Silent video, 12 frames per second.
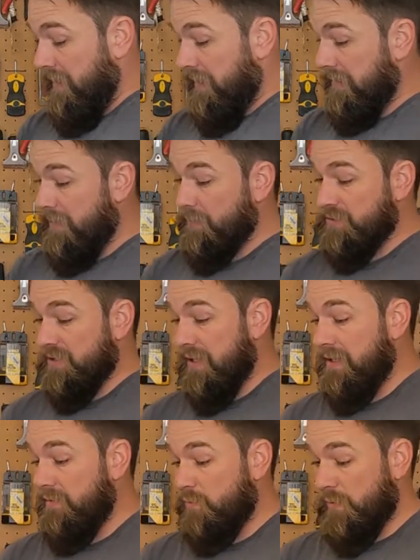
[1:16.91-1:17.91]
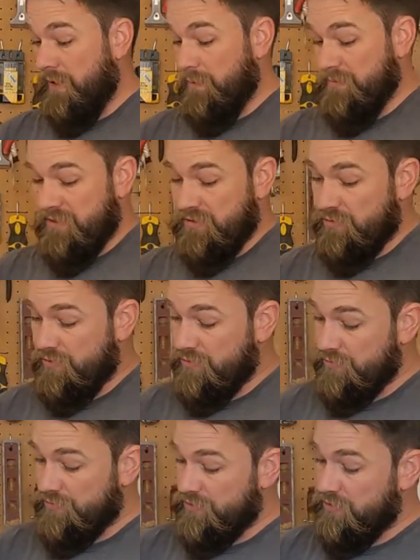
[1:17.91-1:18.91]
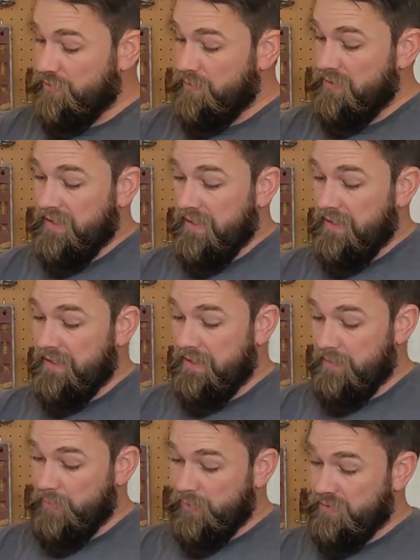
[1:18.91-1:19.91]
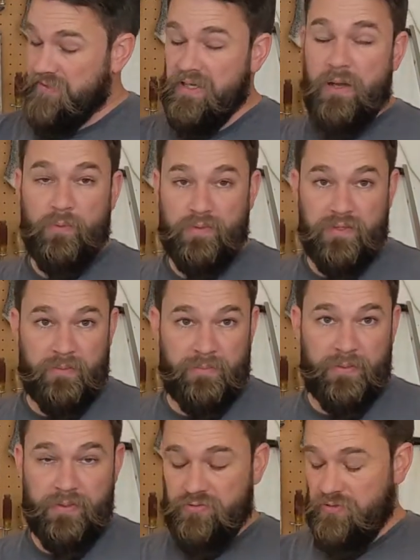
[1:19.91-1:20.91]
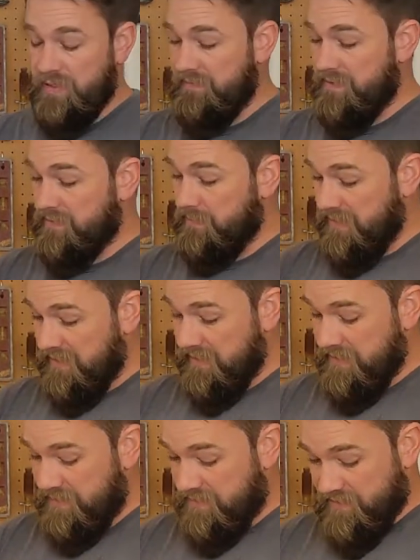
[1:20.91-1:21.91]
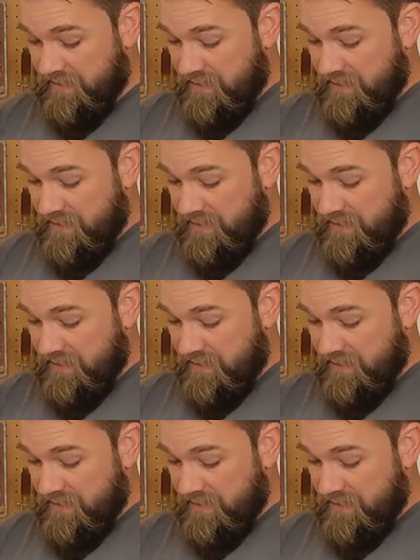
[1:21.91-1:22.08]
and that was kind of where I was introduced to it, and I burned that one up driving some legs,